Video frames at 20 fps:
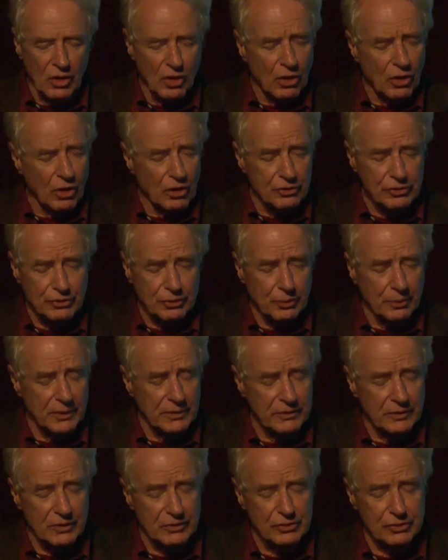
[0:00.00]
Also
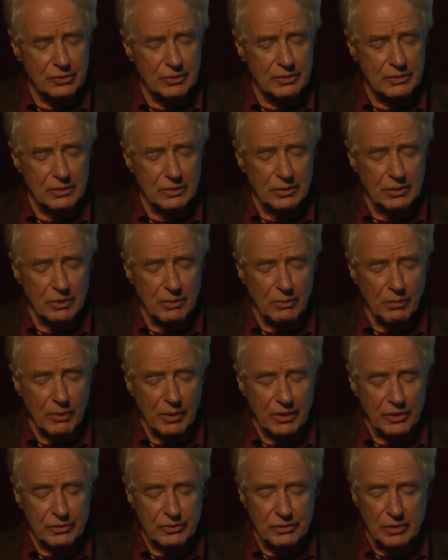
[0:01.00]
in their circle
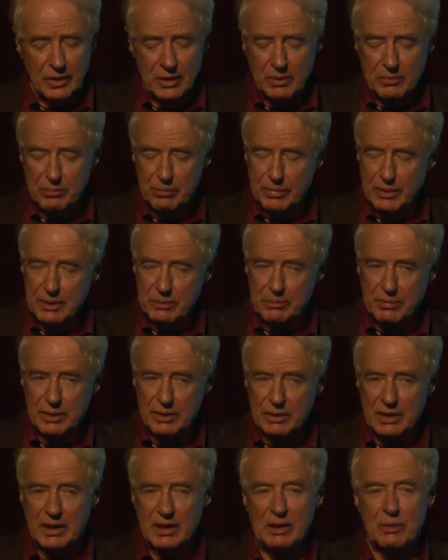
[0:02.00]
was Big
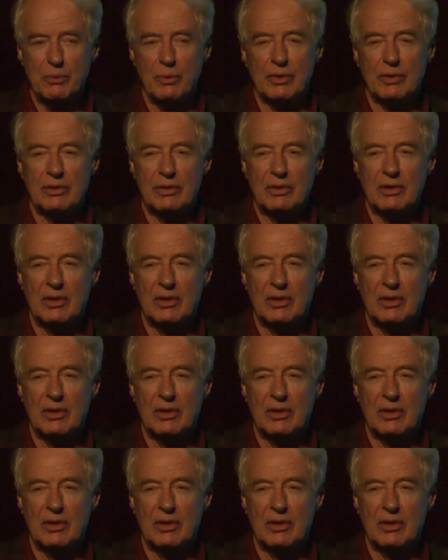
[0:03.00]
Bill Haywood,